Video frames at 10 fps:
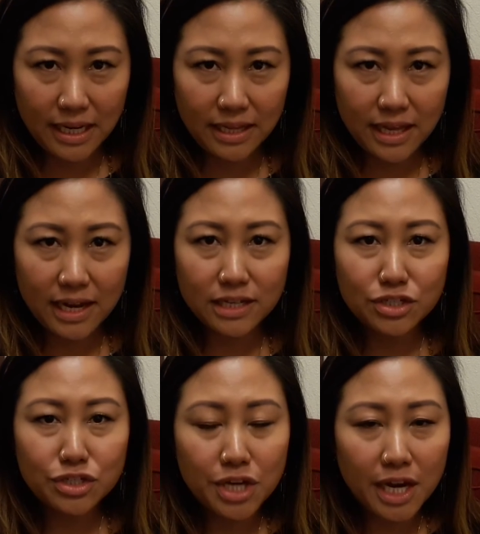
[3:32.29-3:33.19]
And that
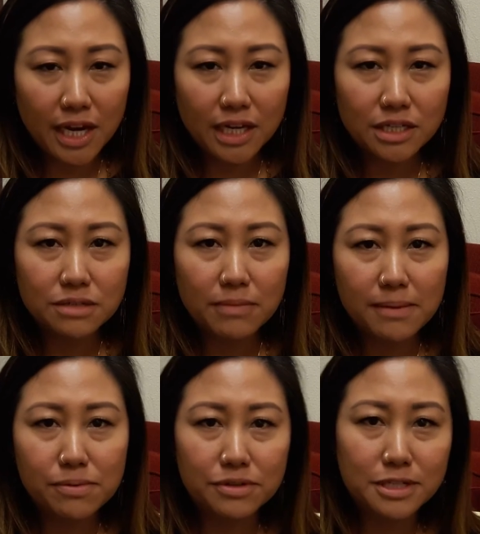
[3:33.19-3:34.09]
has changed my
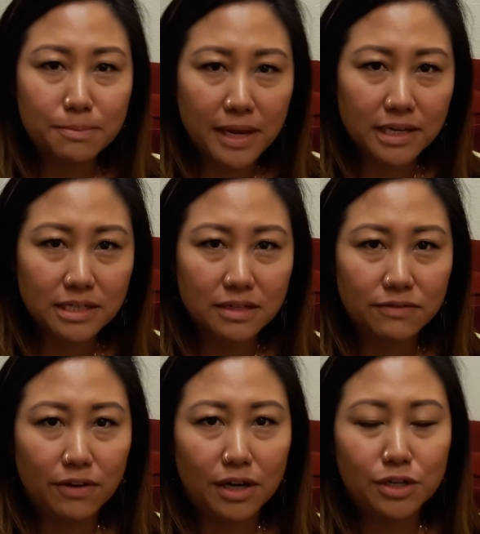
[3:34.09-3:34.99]
perspective
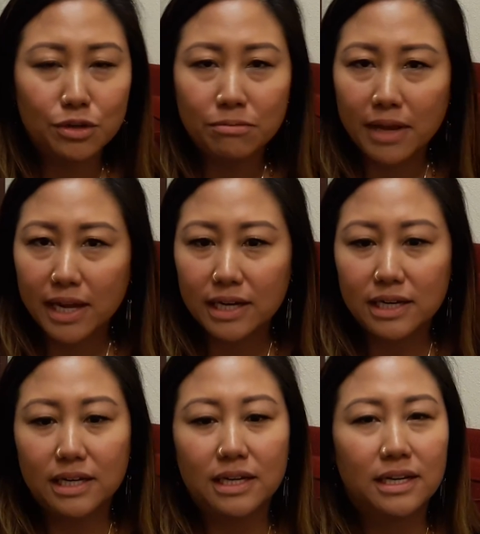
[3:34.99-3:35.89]
on
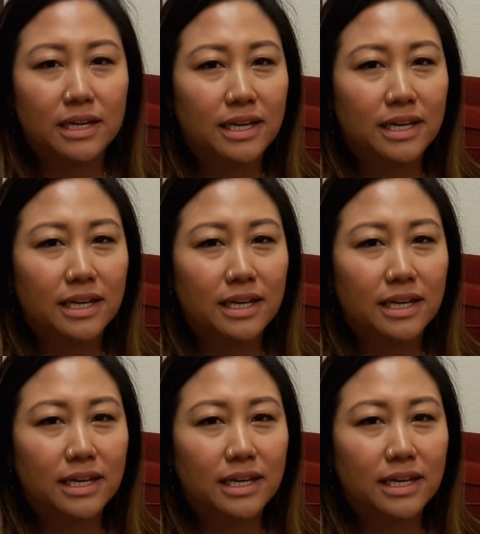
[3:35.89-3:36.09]
humanity